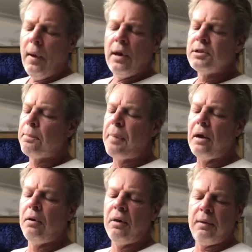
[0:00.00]
It's a
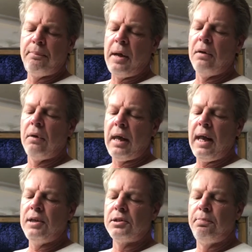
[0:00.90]

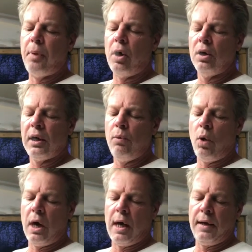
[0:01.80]
barrel-aged barley
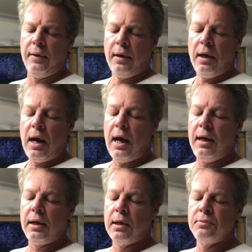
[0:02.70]
wine.
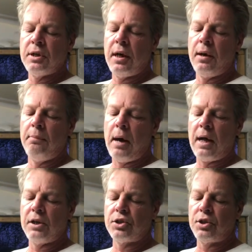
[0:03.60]
And it comes in at a
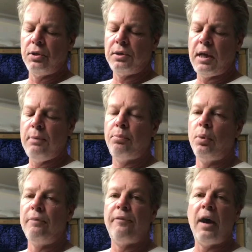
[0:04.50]
modest
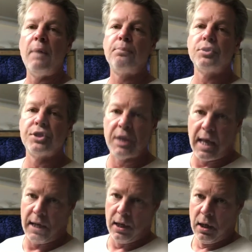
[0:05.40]
13.5%.